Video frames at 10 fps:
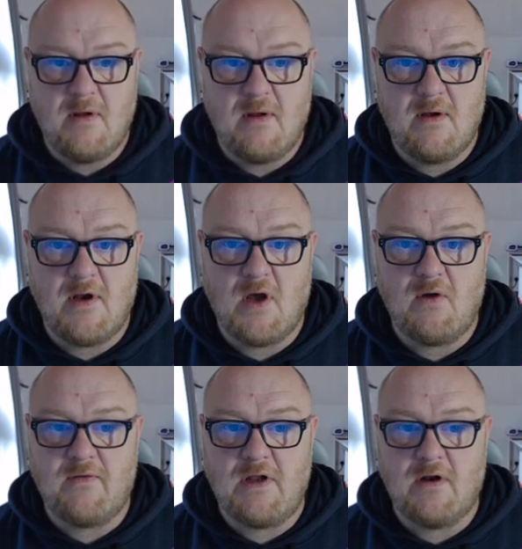And
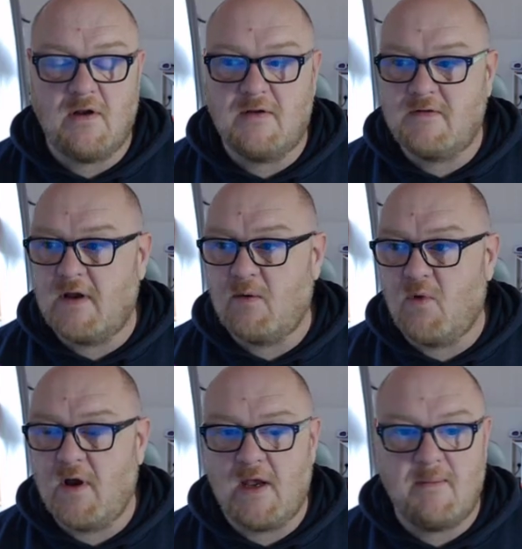hopefully you'll understand
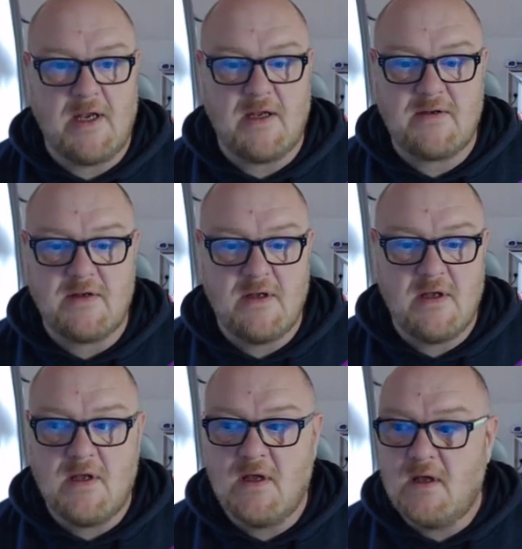why in a minute.
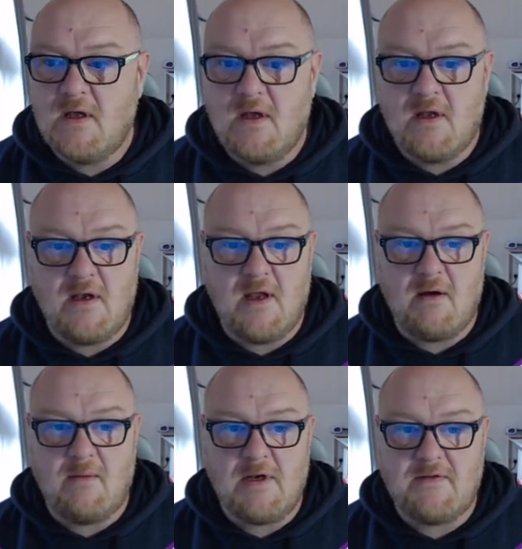Now
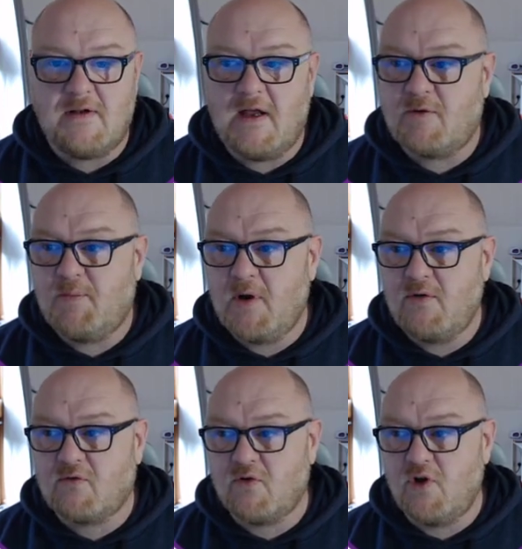I'm going to select
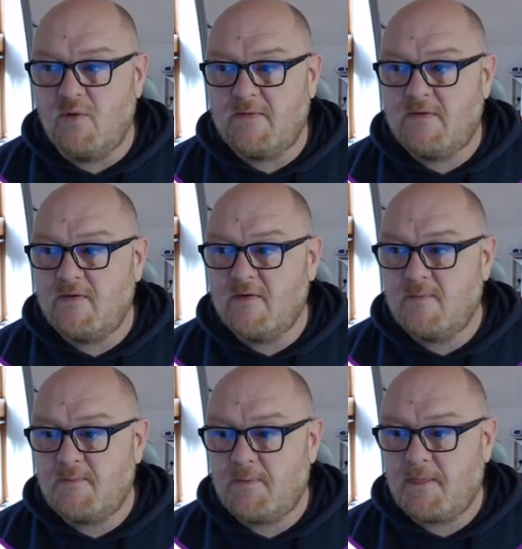both groups
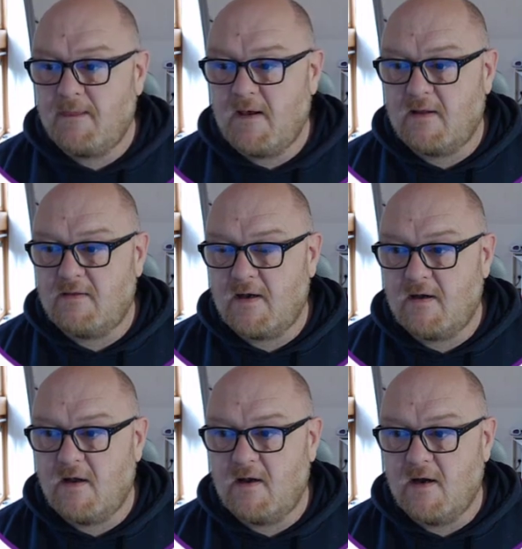and then
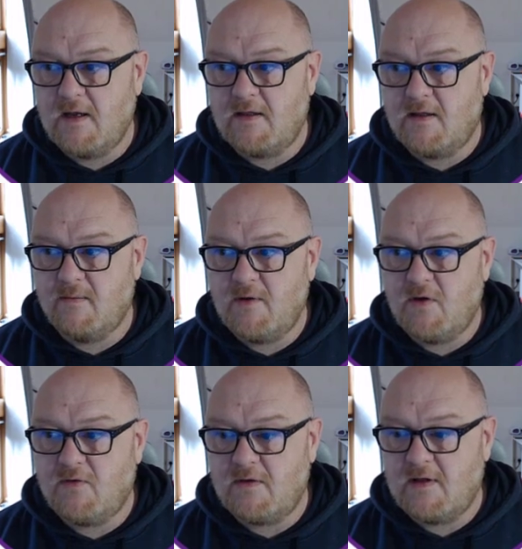align them
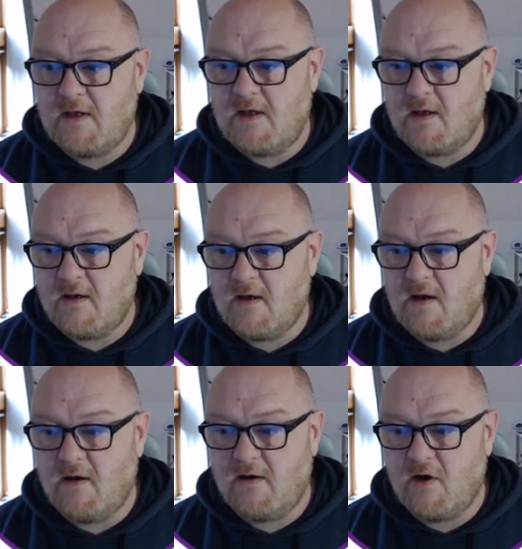using the
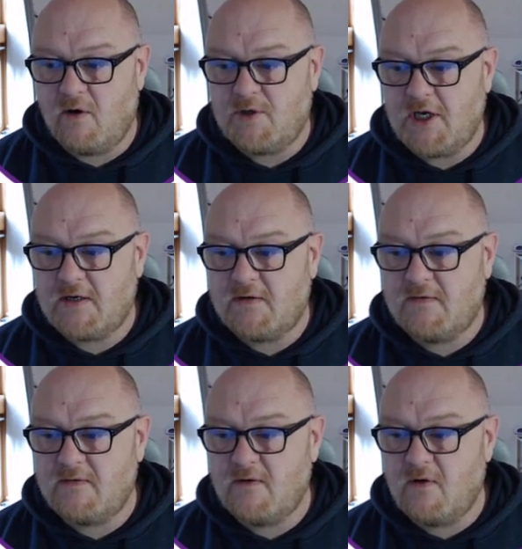Align
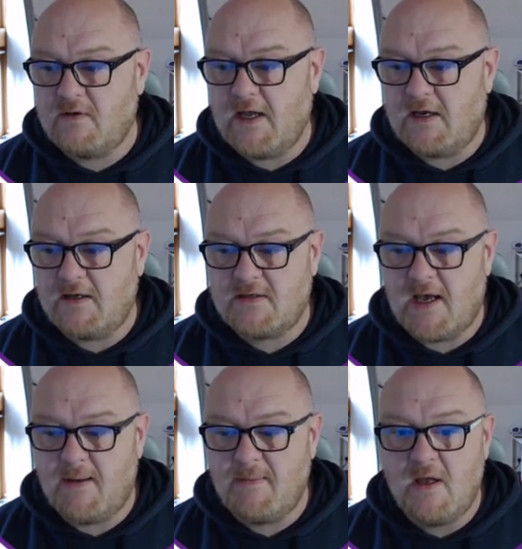Objects on the Edit tab,